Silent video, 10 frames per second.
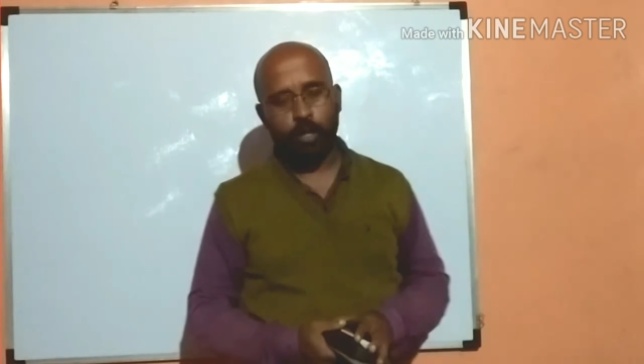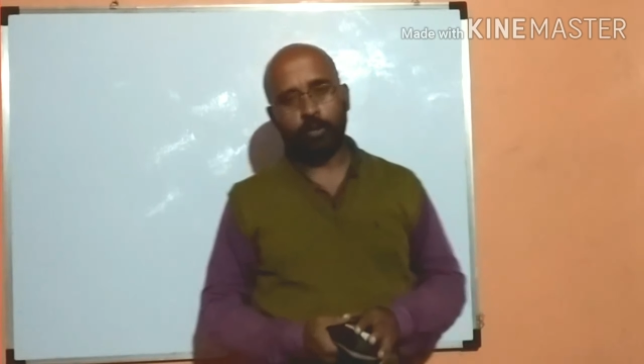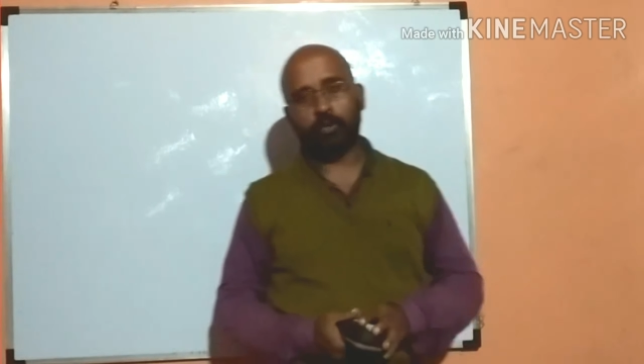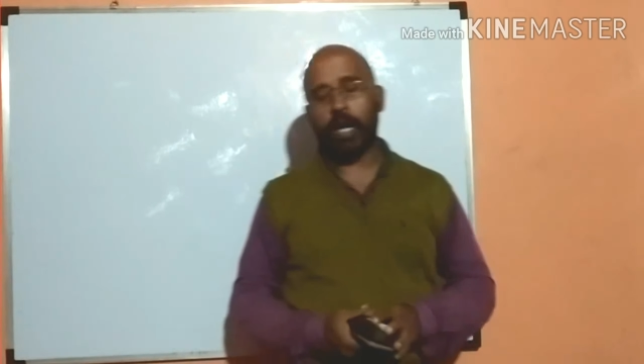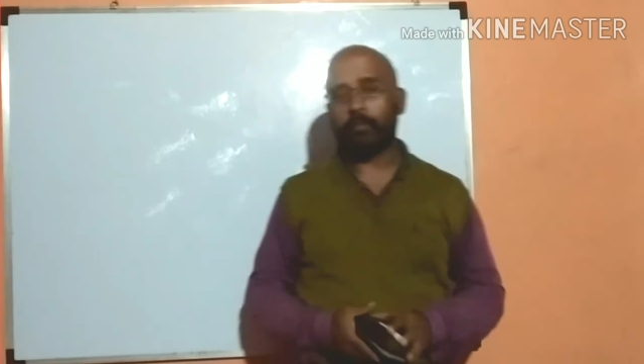
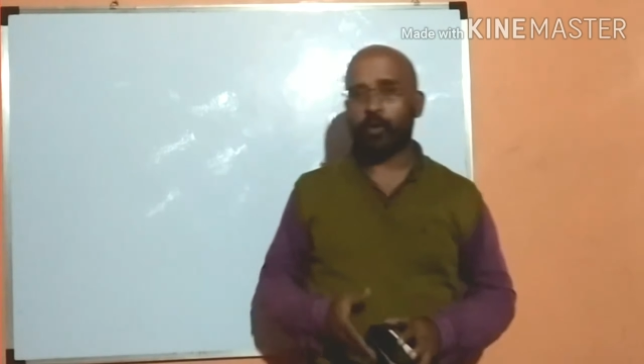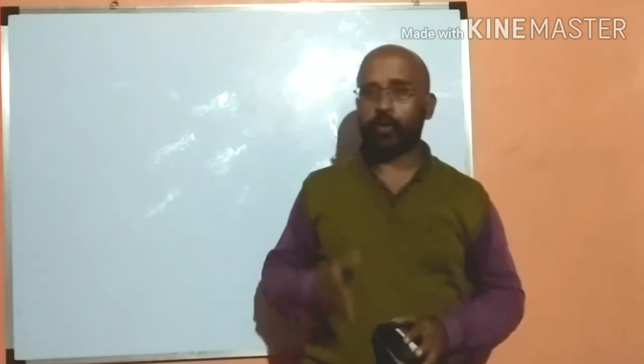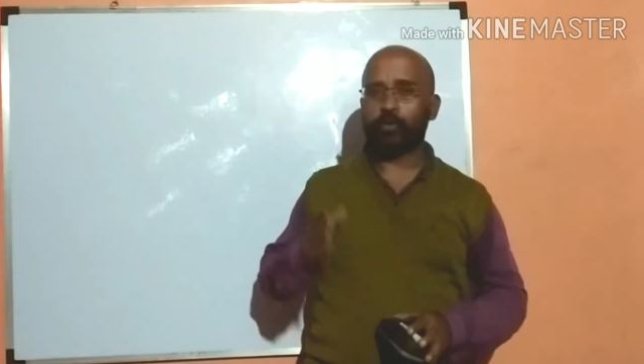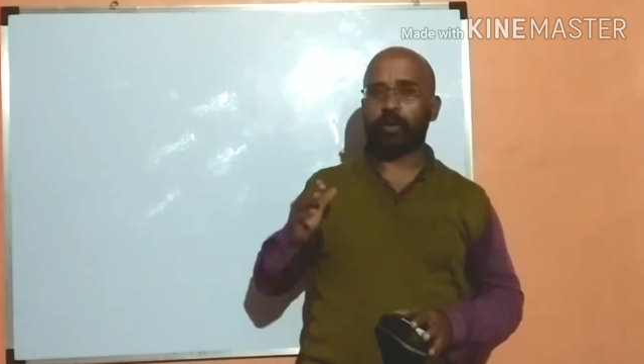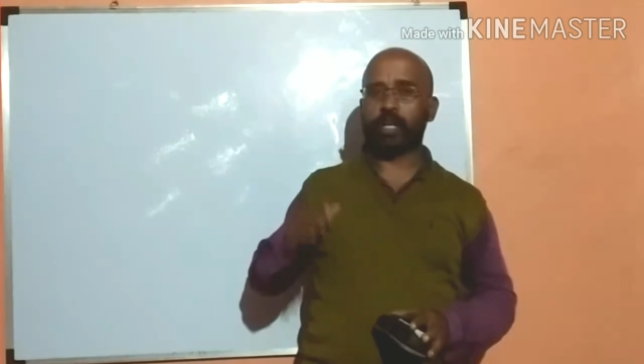So I'm
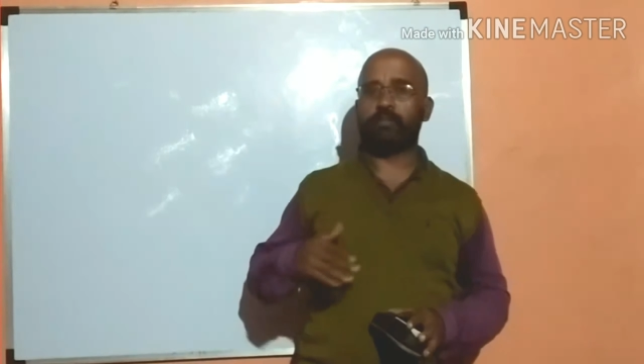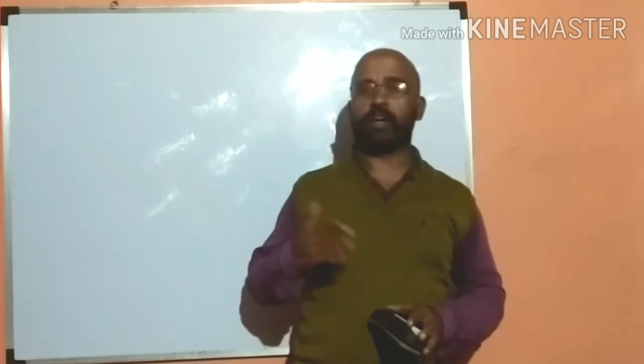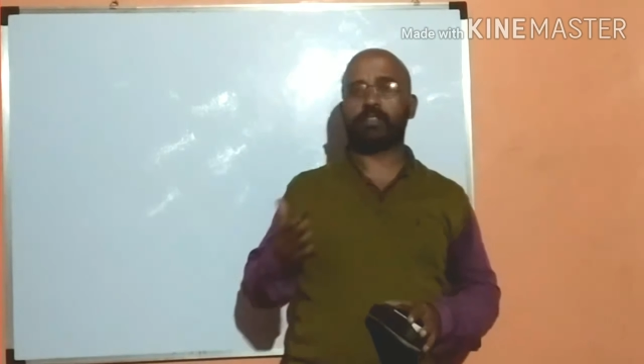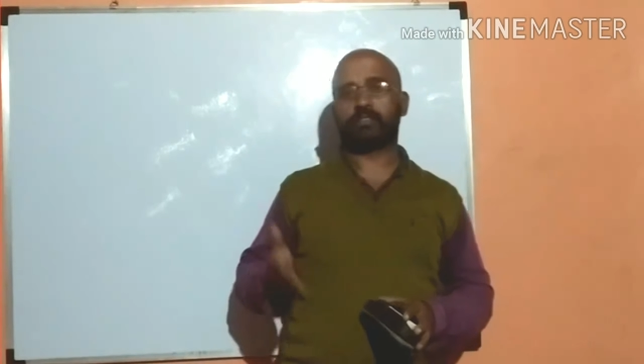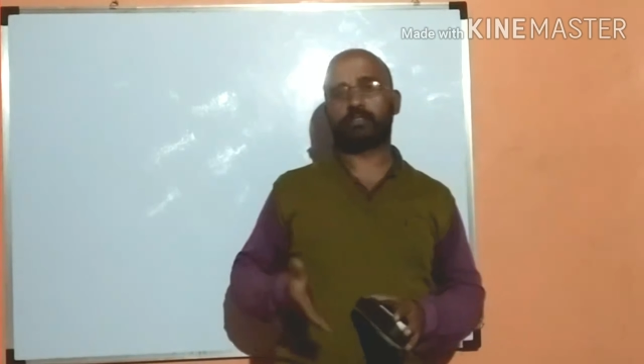going to
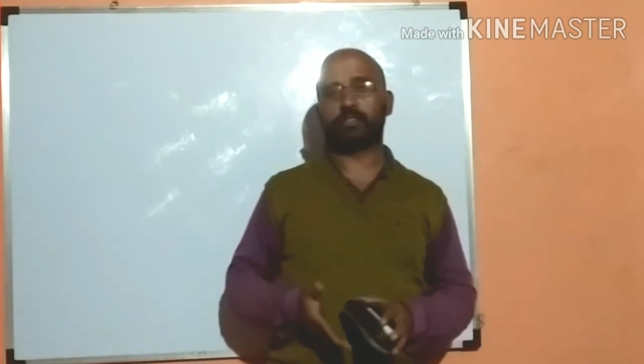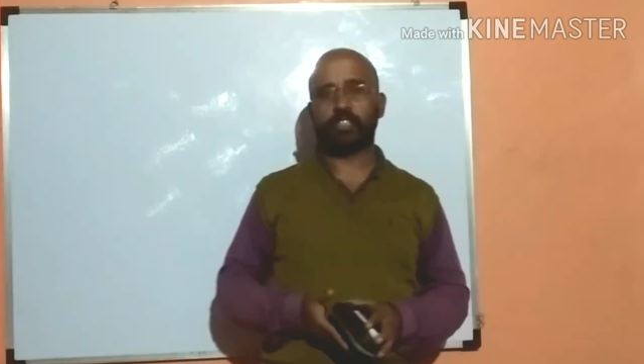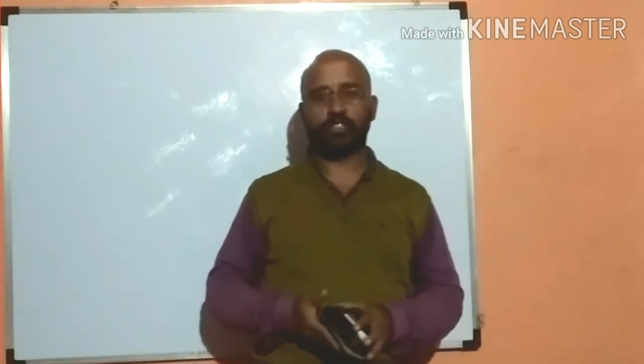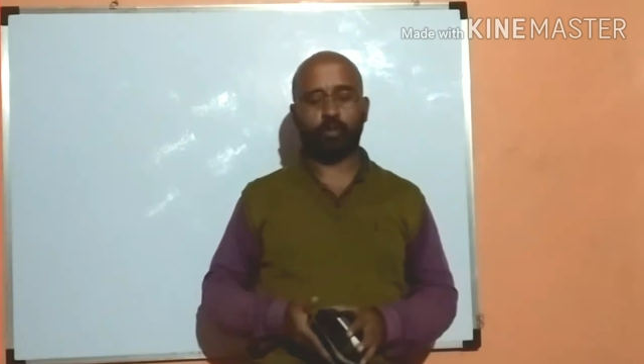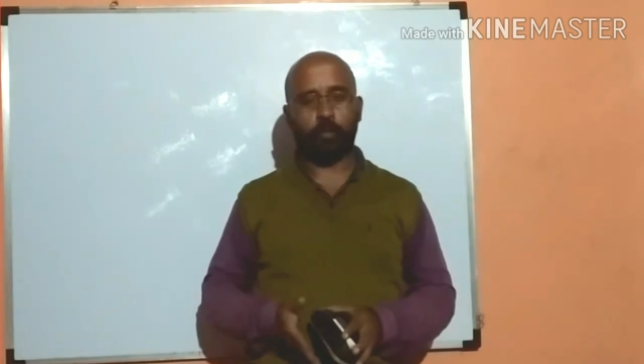revise
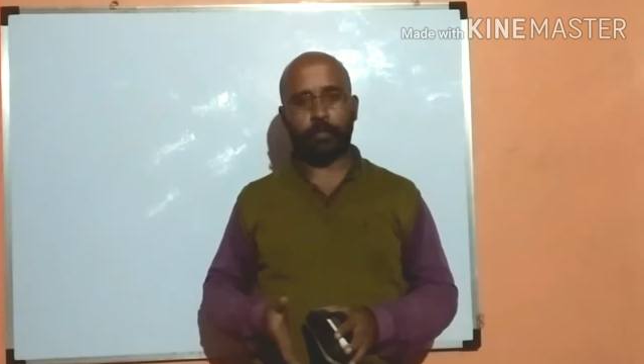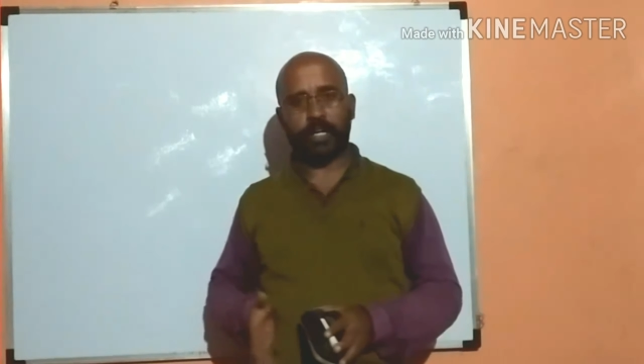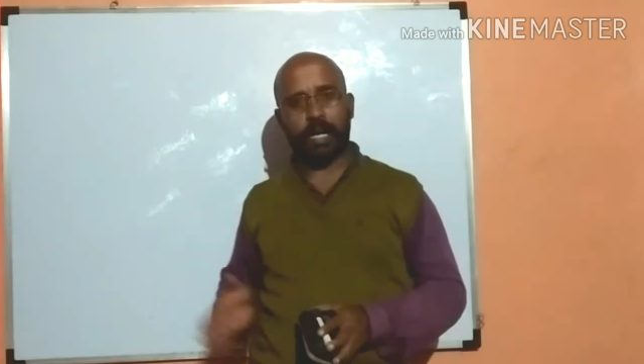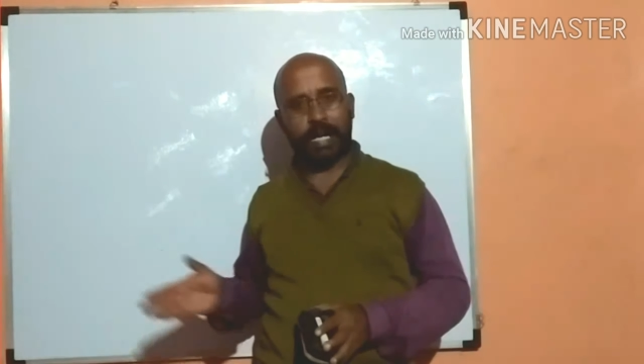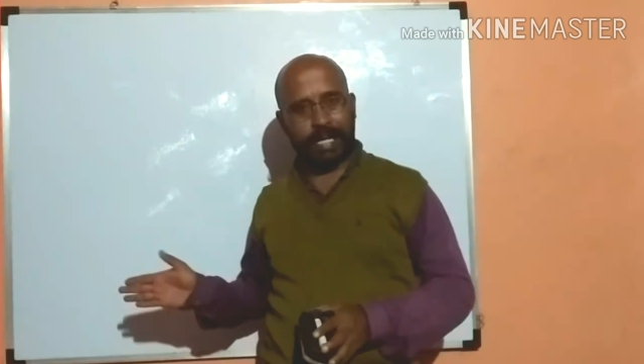this
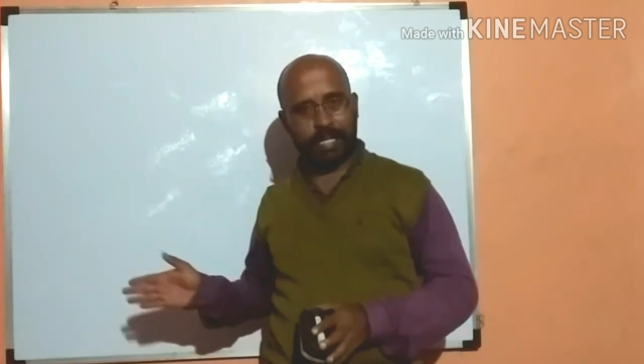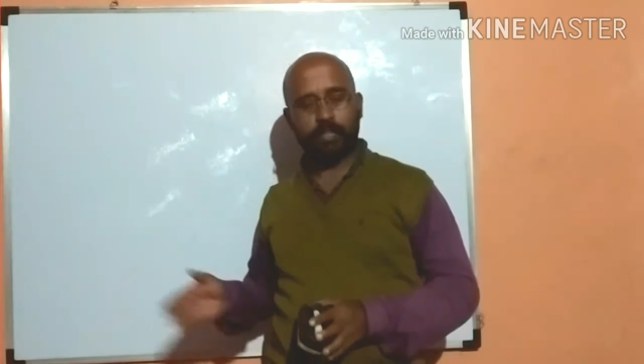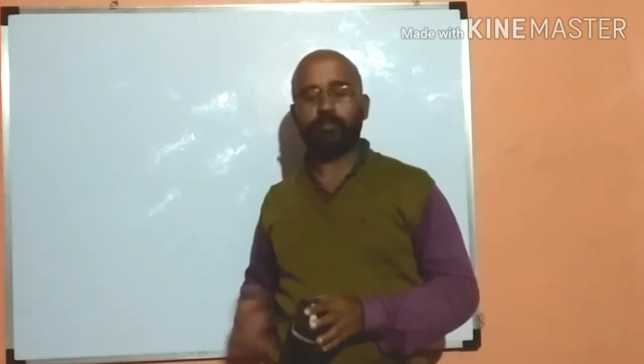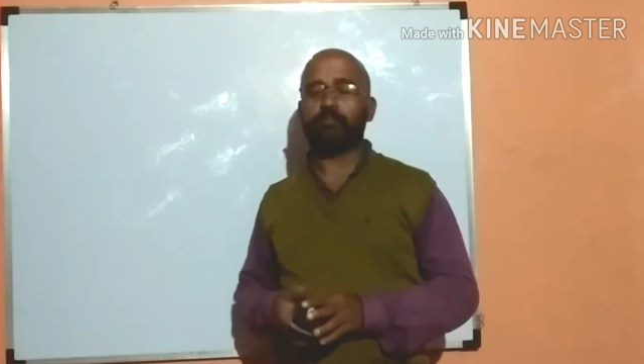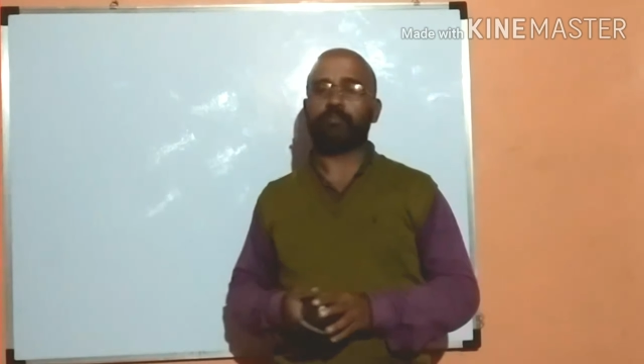topic again,